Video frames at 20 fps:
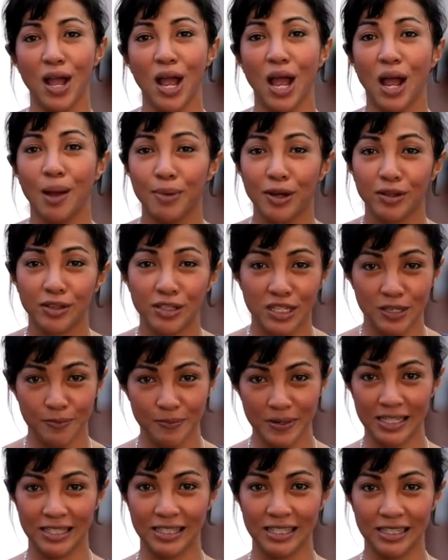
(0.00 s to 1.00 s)
about the
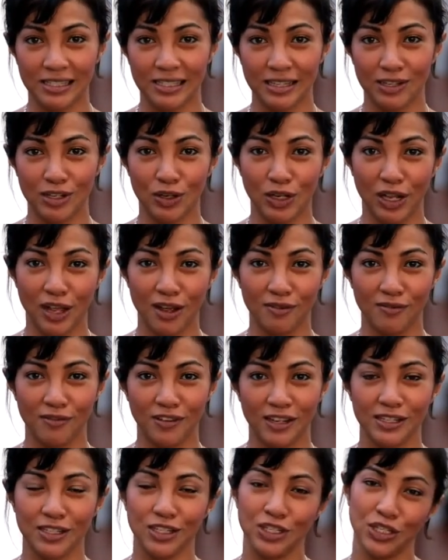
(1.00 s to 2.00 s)
species that you love,
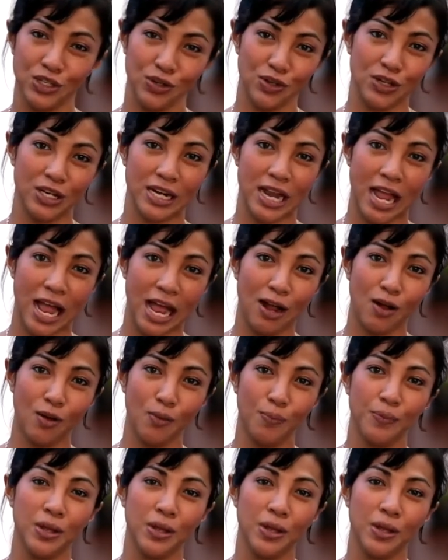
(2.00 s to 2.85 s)
so you can help